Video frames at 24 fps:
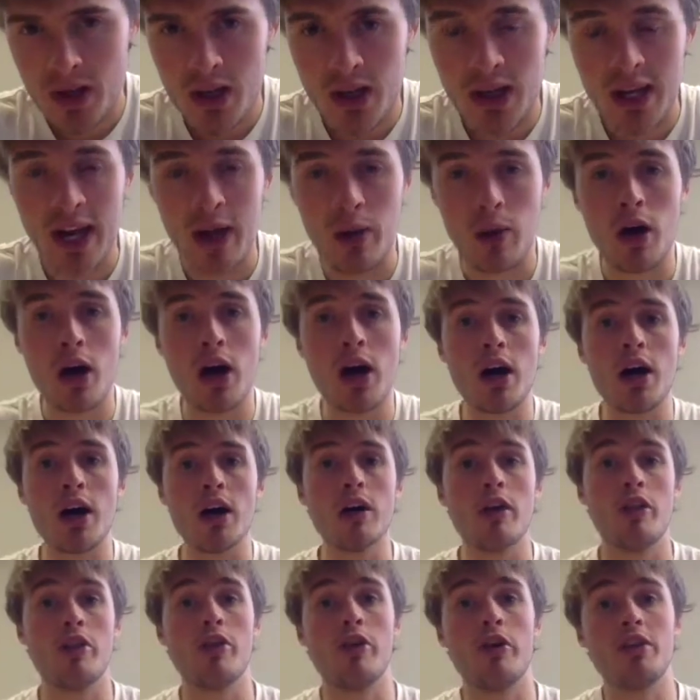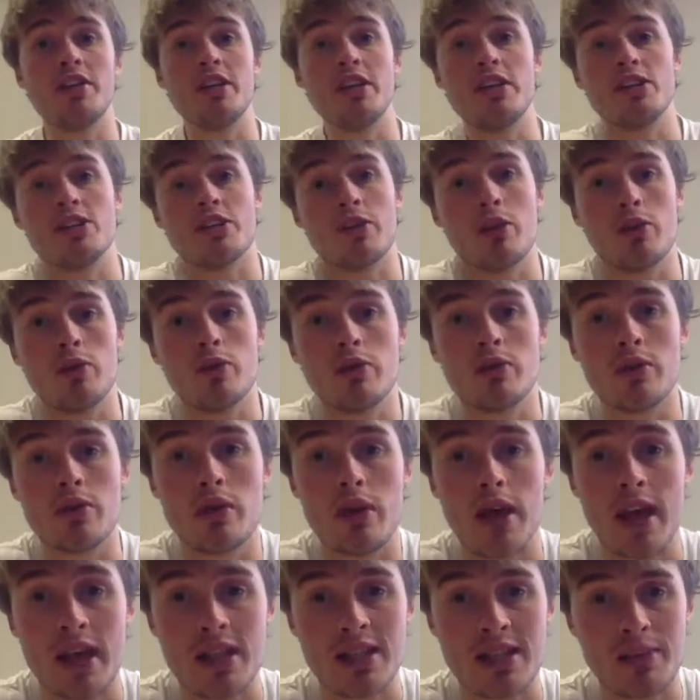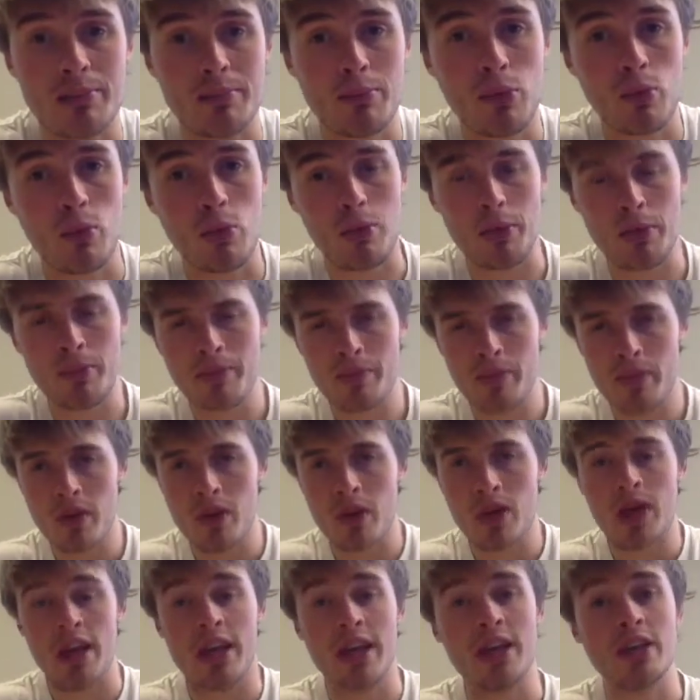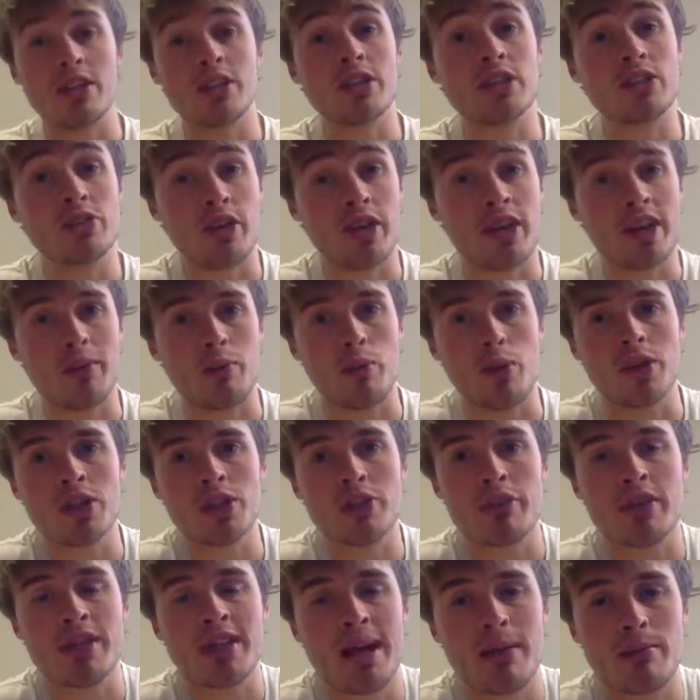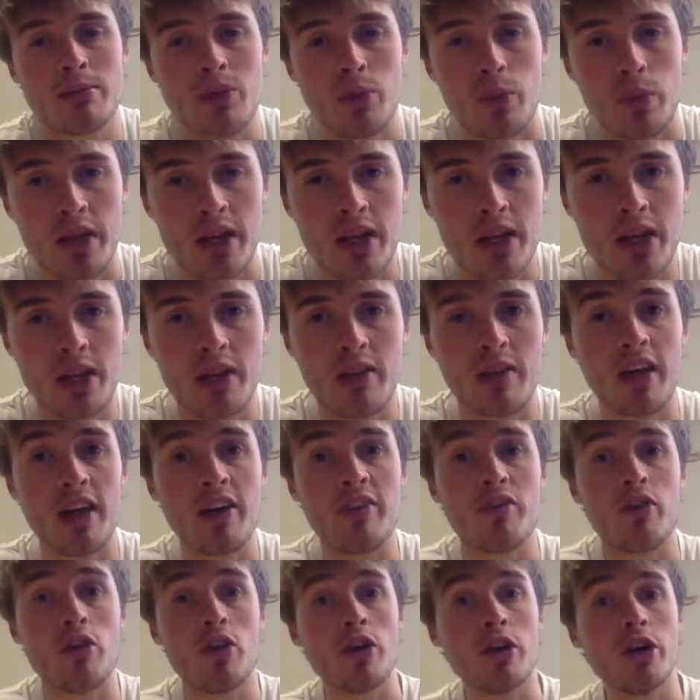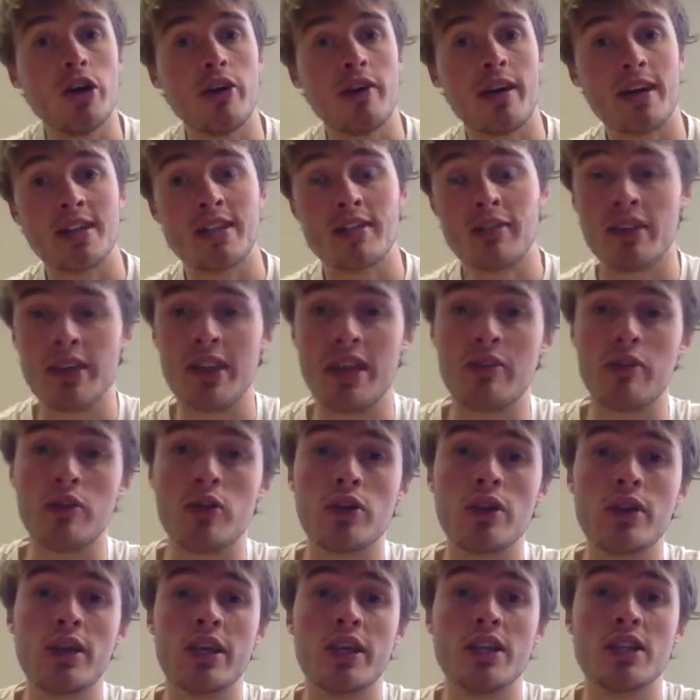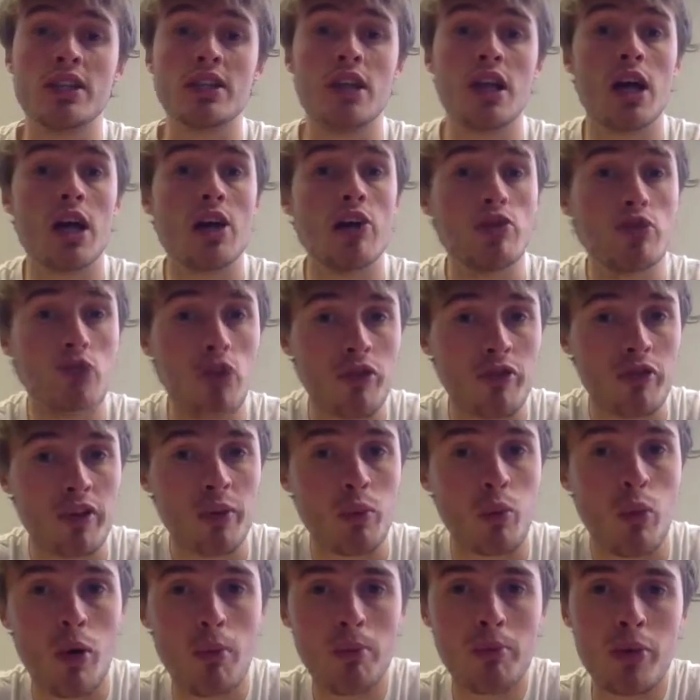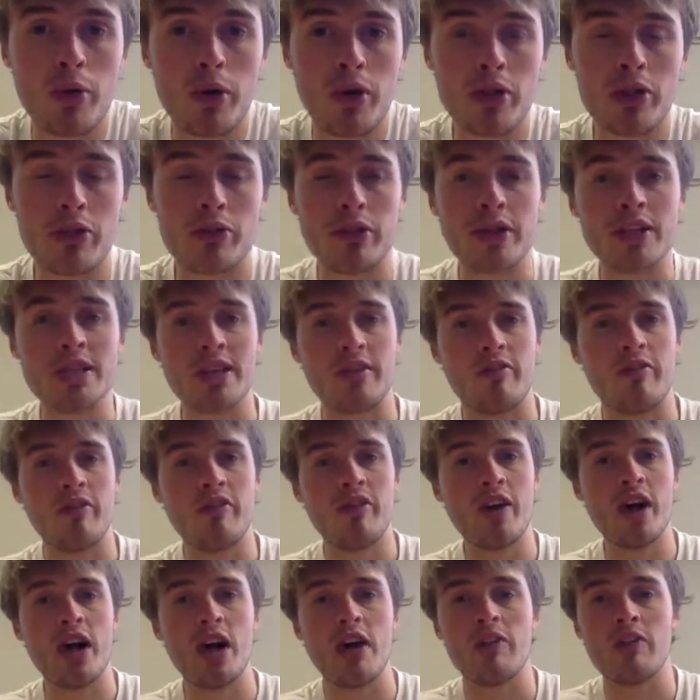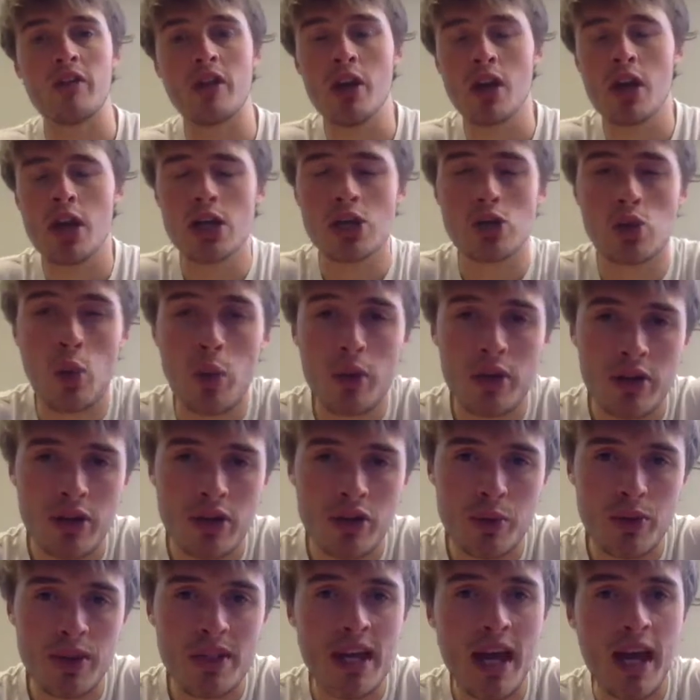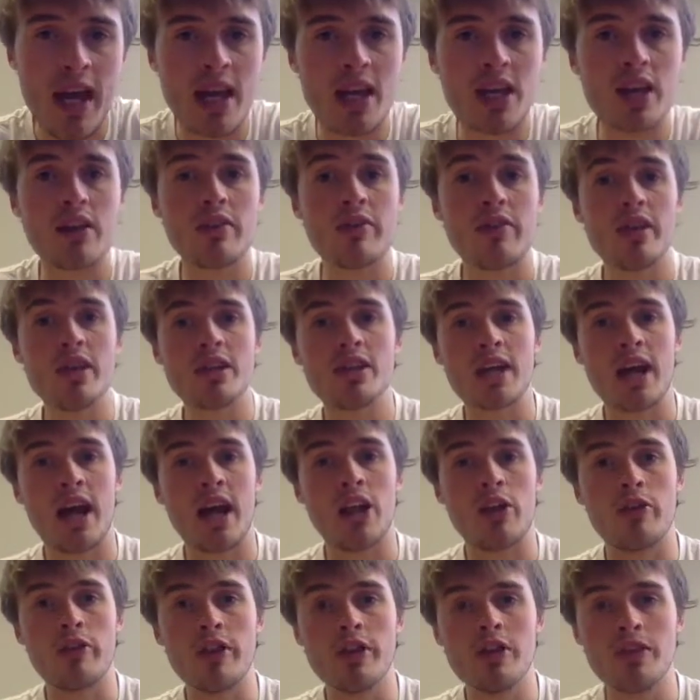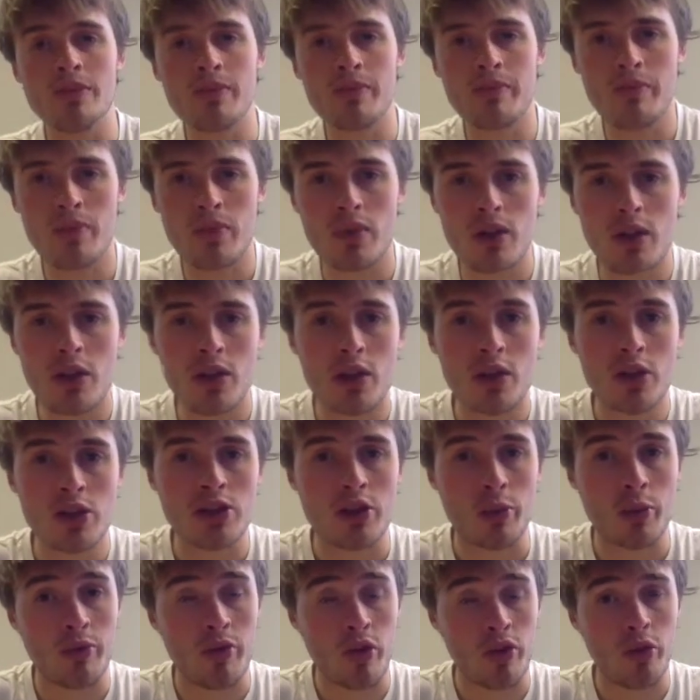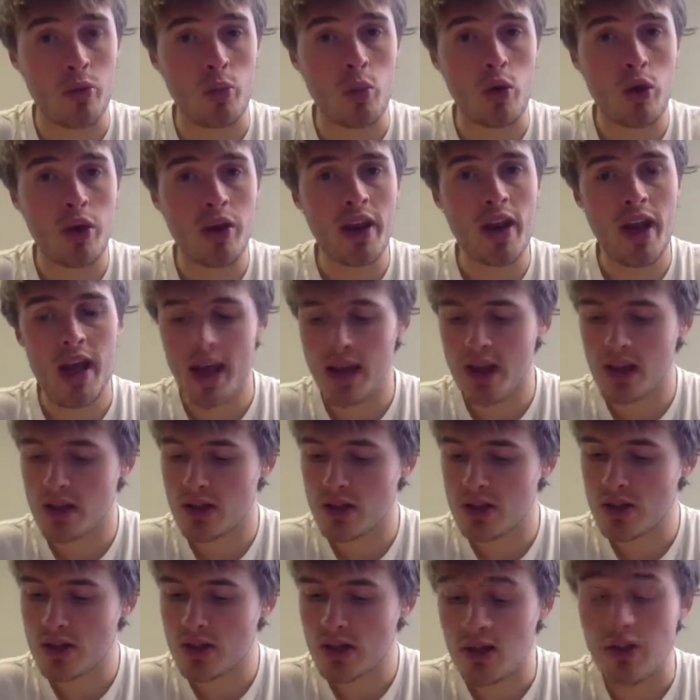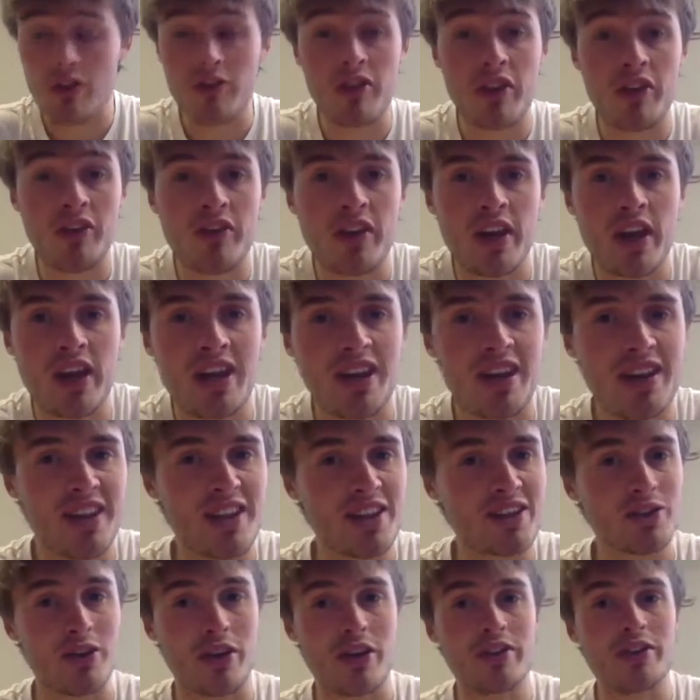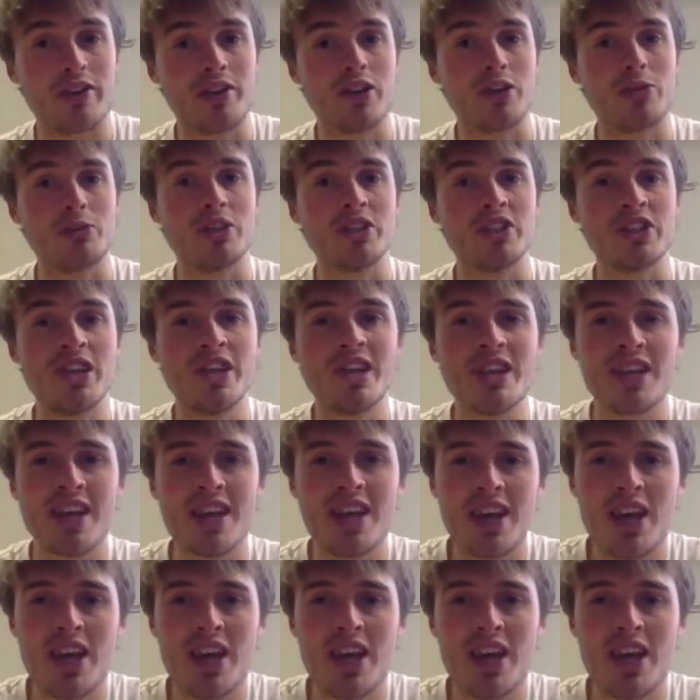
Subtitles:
Now, our 13-stone example woman is training 1 to 3 times a week. Therefore, her activity level is roughly 1.375. So what we do is we take these calories. So we've got the 1,815. Sorry, I have to look at my sheet.